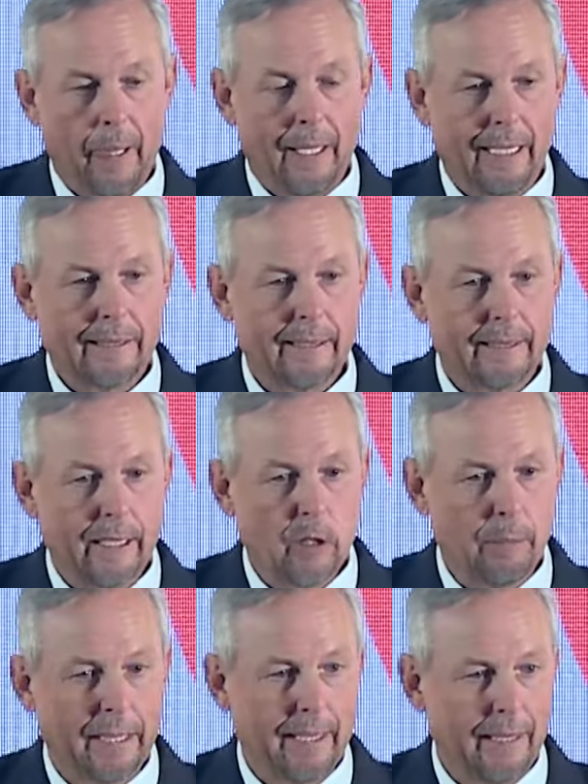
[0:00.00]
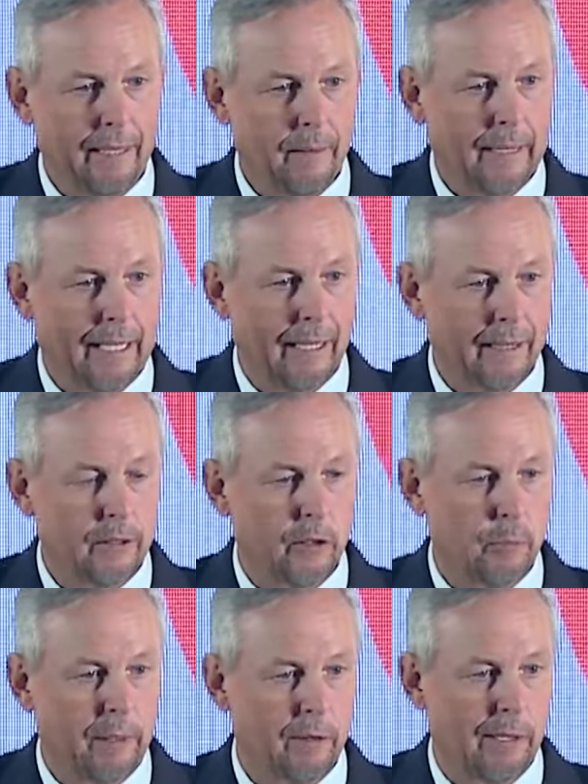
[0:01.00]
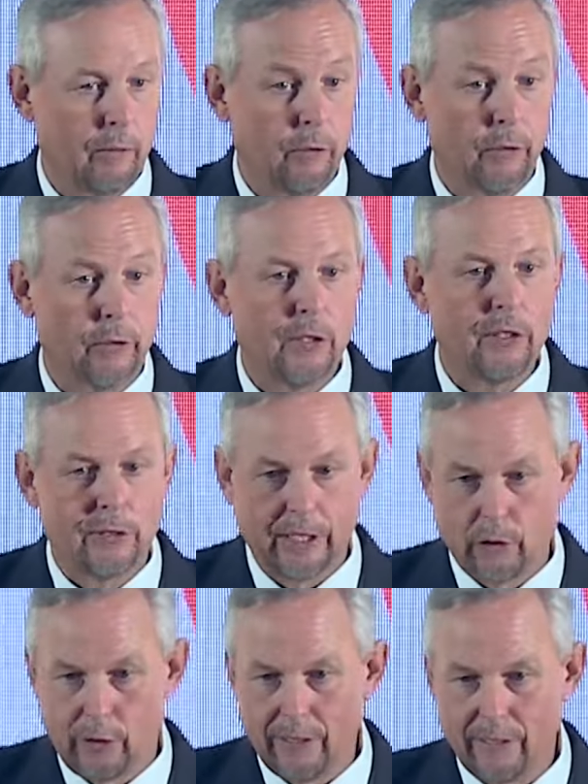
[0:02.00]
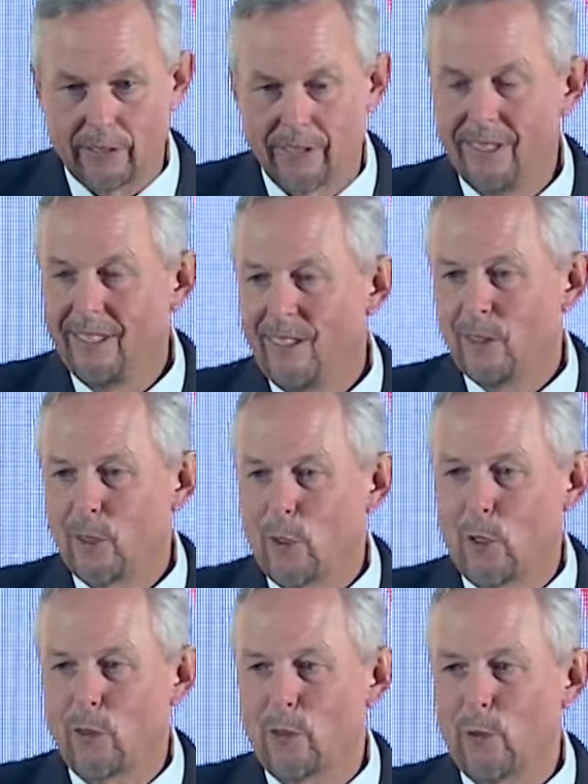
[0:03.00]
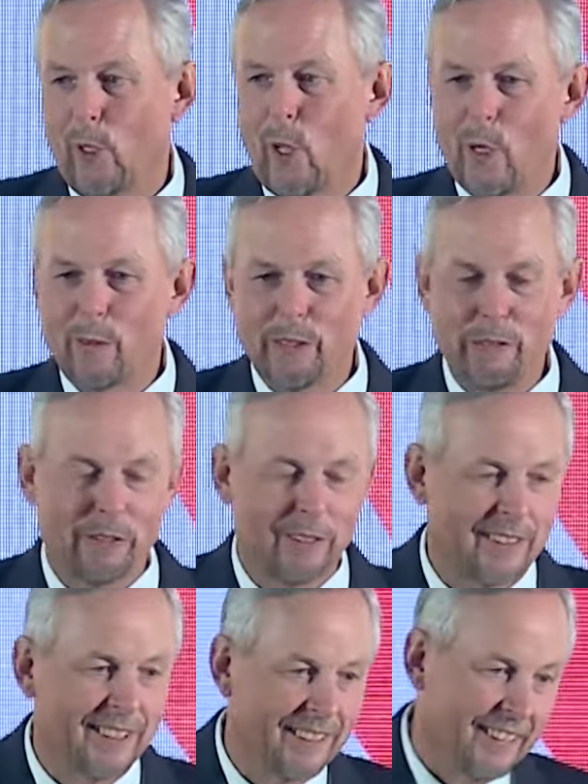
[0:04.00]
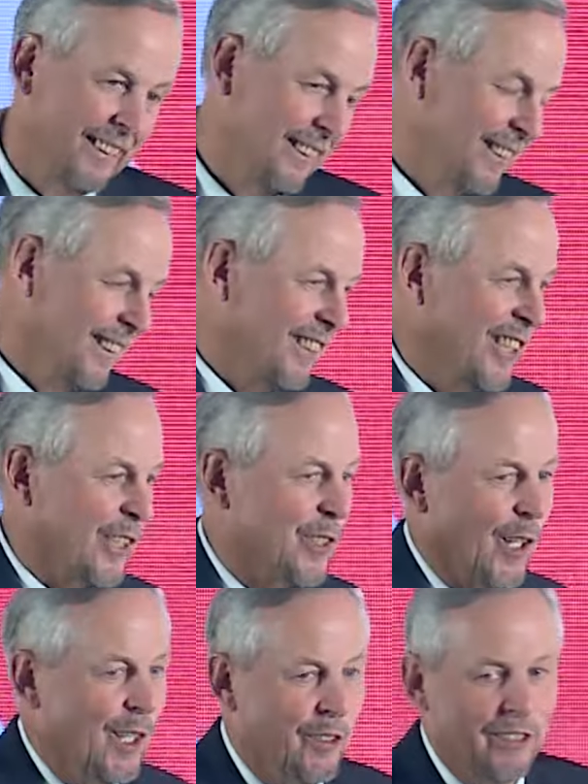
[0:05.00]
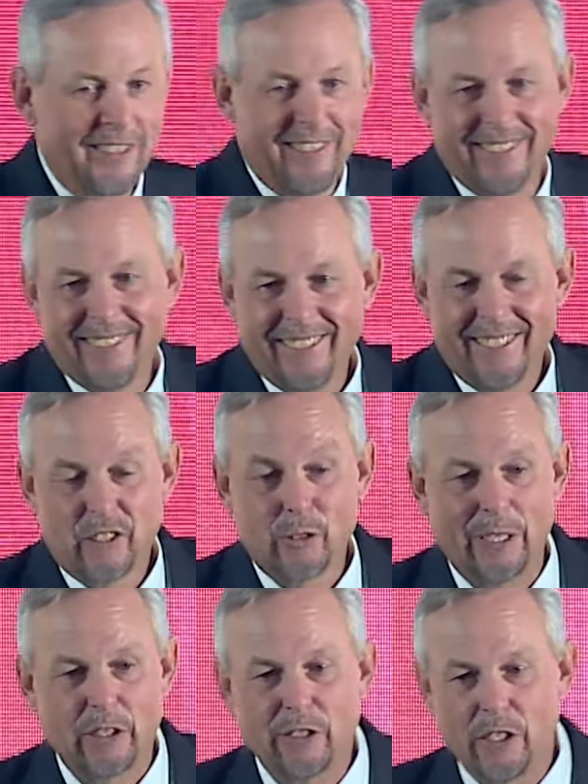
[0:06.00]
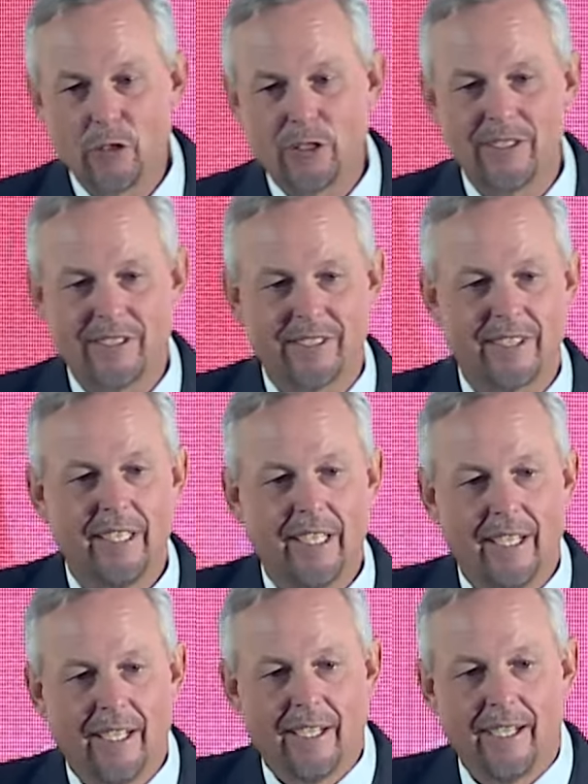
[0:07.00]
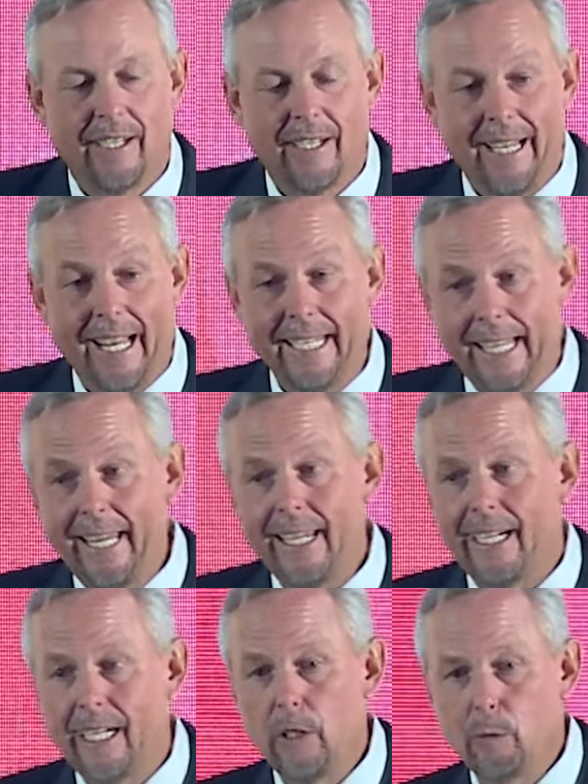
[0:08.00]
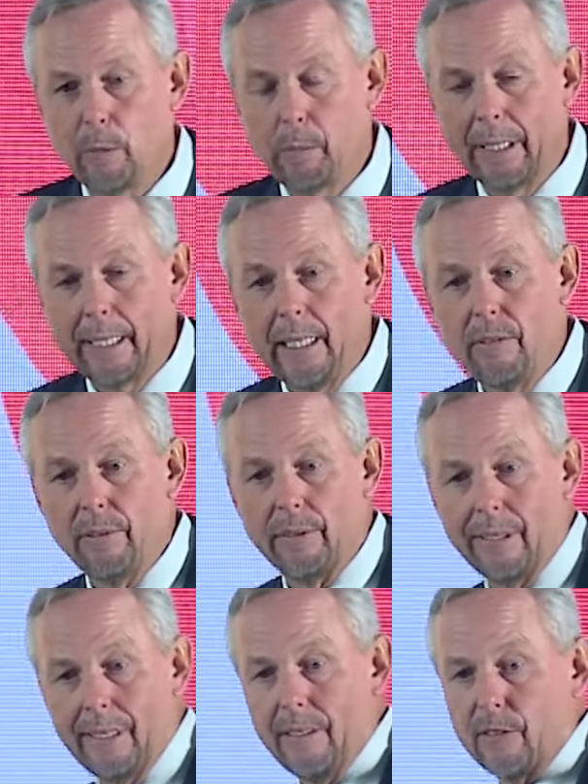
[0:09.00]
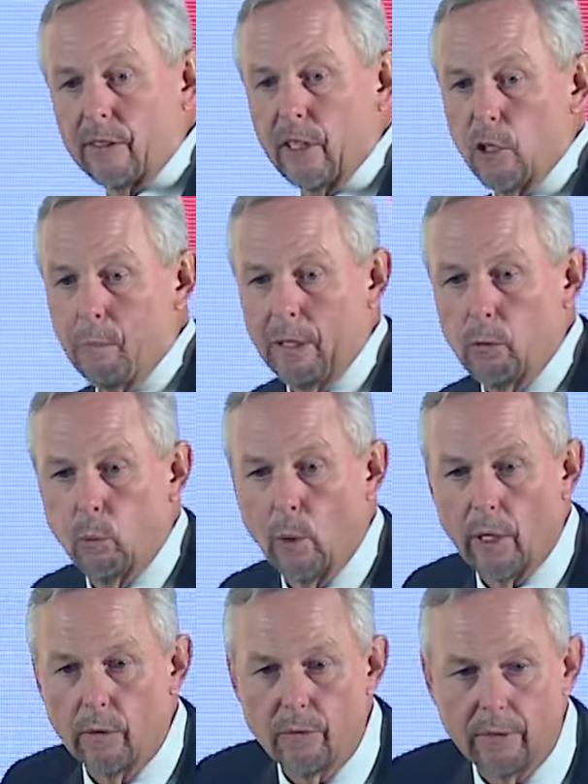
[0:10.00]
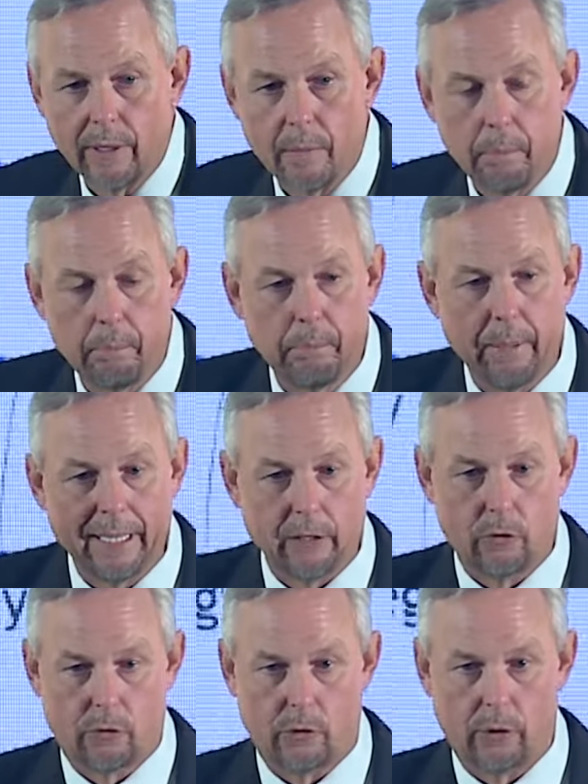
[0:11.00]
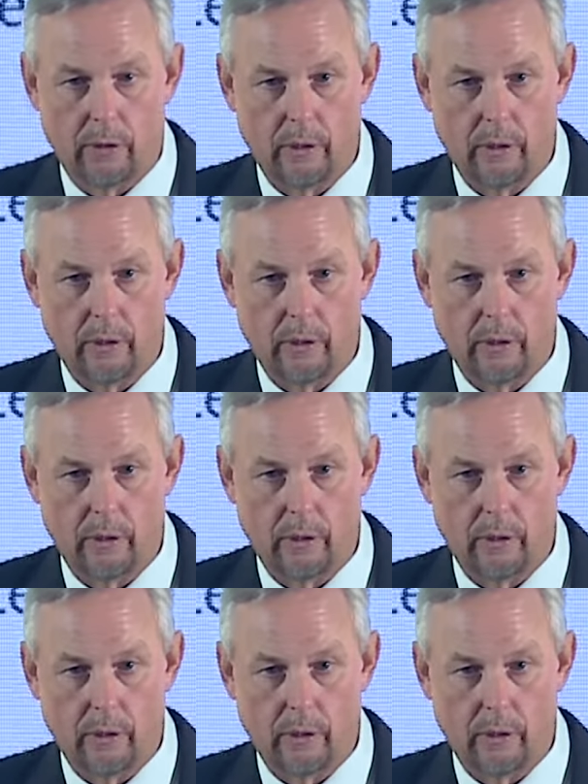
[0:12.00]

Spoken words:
As I said in the beginning, Galaxy has been around for 36 years, so gone through a lot of different technology transitions. And AI, we believe, is going to be one of the biggest